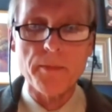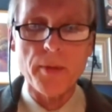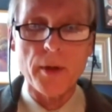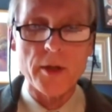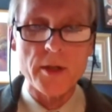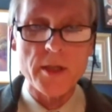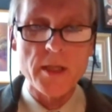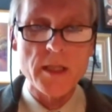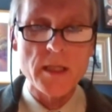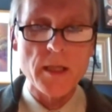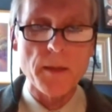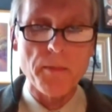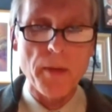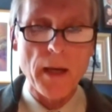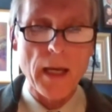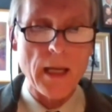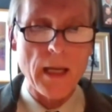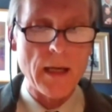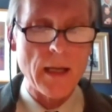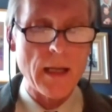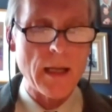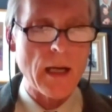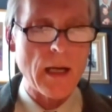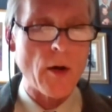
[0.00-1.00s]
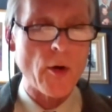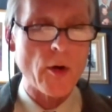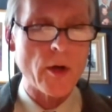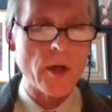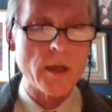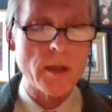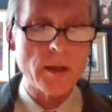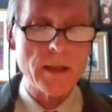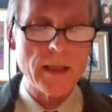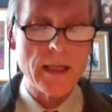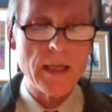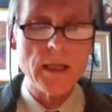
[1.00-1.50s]
participate in our
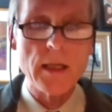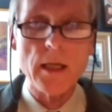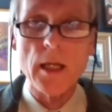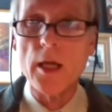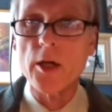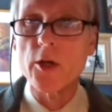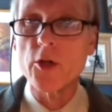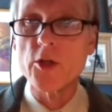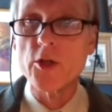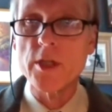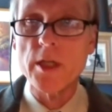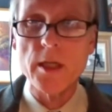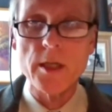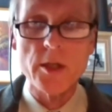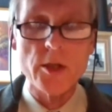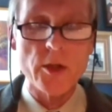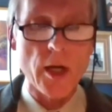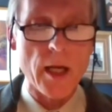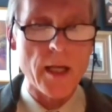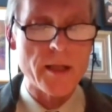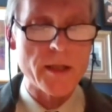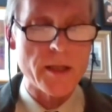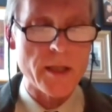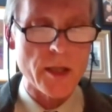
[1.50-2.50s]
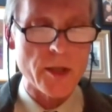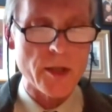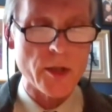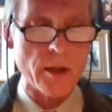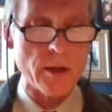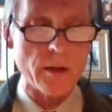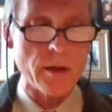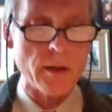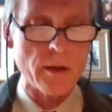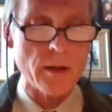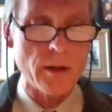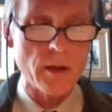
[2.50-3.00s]
clean energy transition.